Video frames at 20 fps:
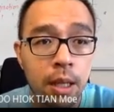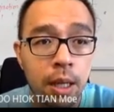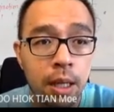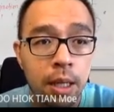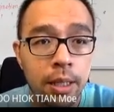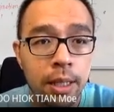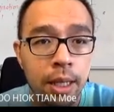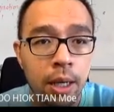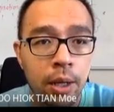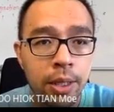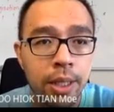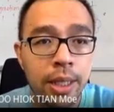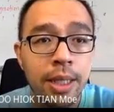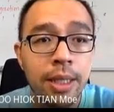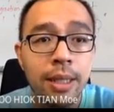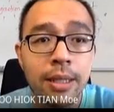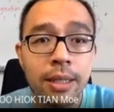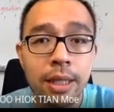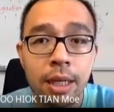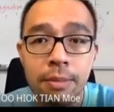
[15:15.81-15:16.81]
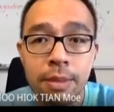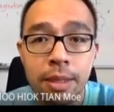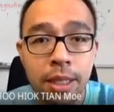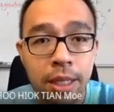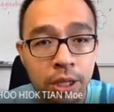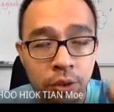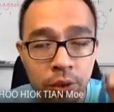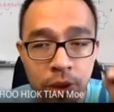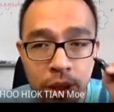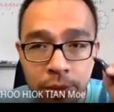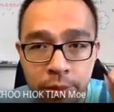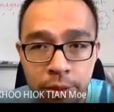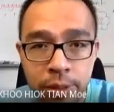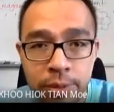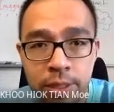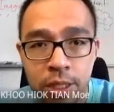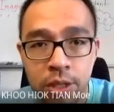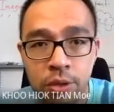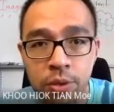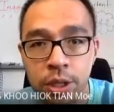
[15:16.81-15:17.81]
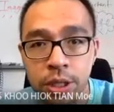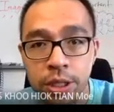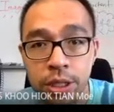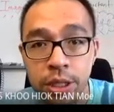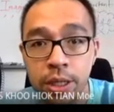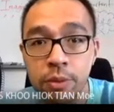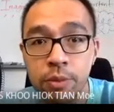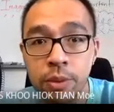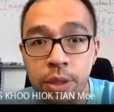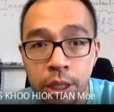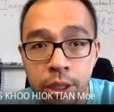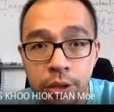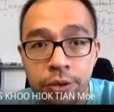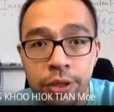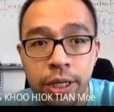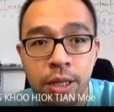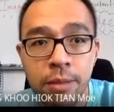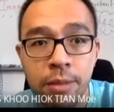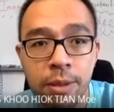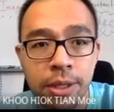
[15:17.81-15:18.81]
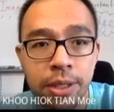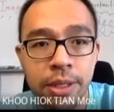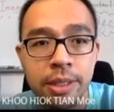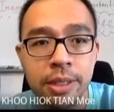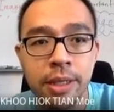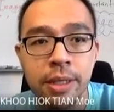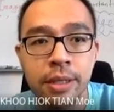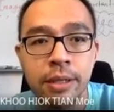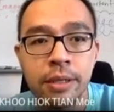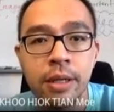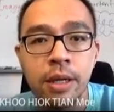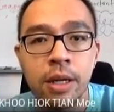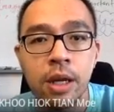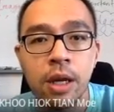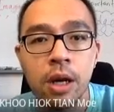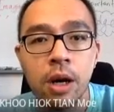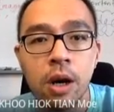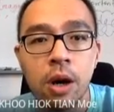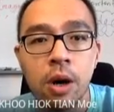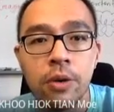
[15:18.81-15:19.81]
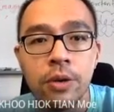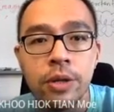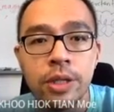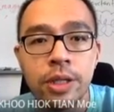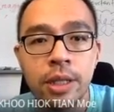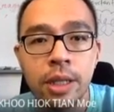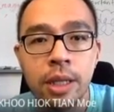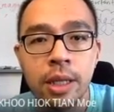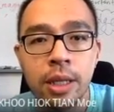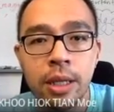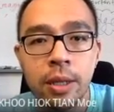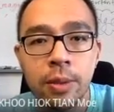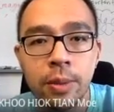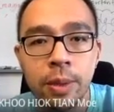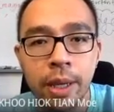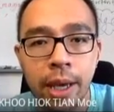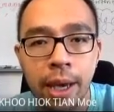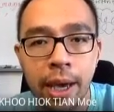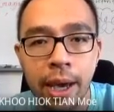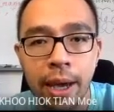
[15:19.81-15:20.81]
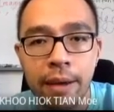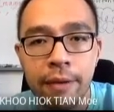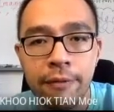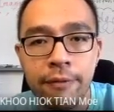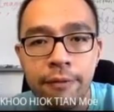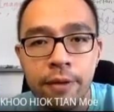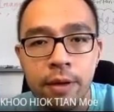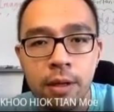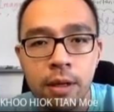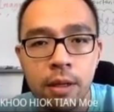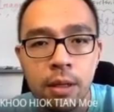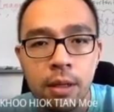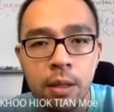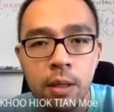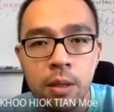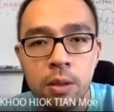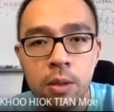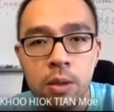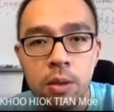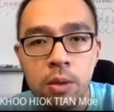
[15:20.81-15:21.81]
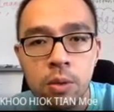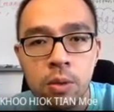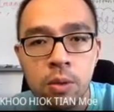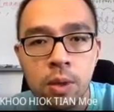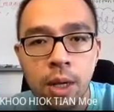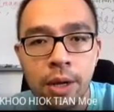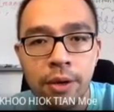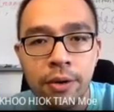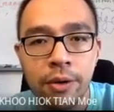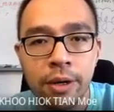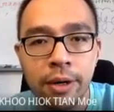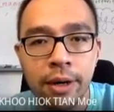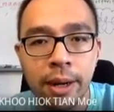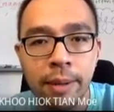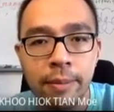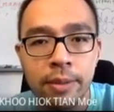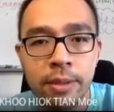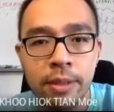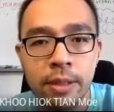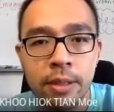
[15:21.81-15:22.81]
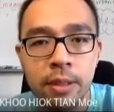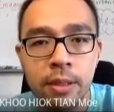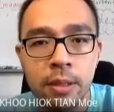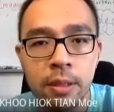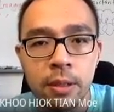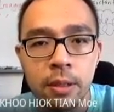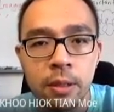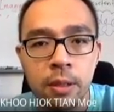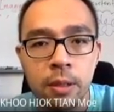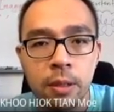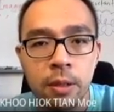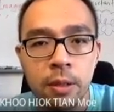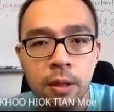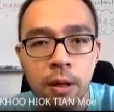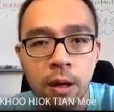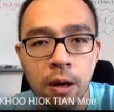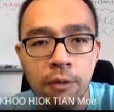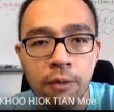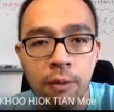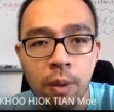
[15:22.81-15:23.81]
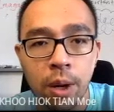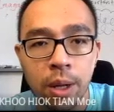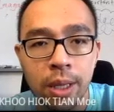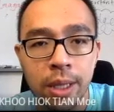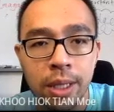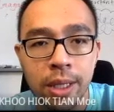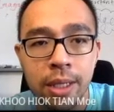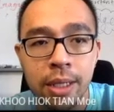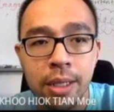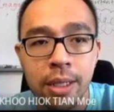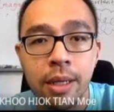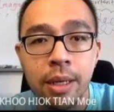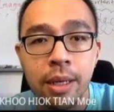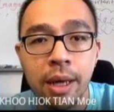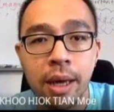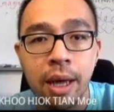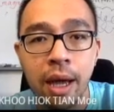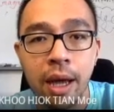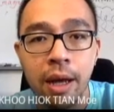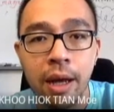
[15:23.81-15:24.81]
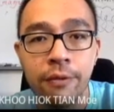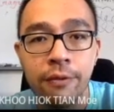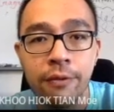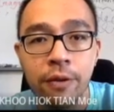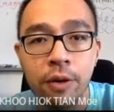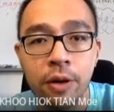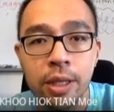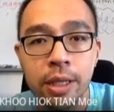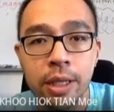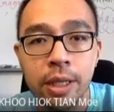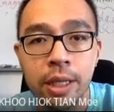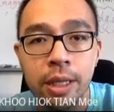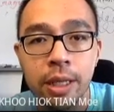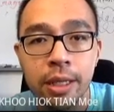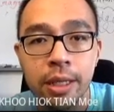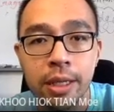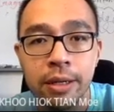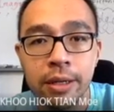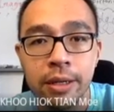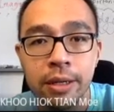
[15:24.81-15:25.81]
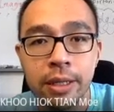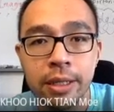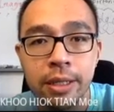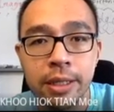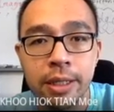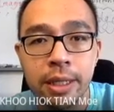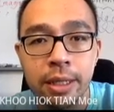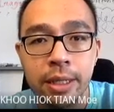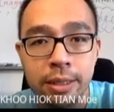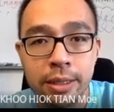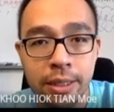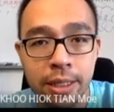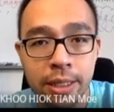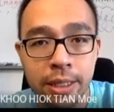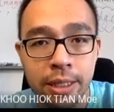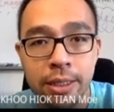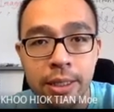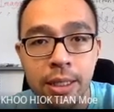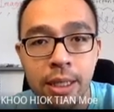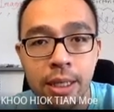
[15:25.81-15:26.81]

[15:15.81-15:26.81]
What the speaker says: Now, in a thermal equilibrium situation, we need to think about this now. Originally, we have 200 grams of water at 40 degrees Celsius.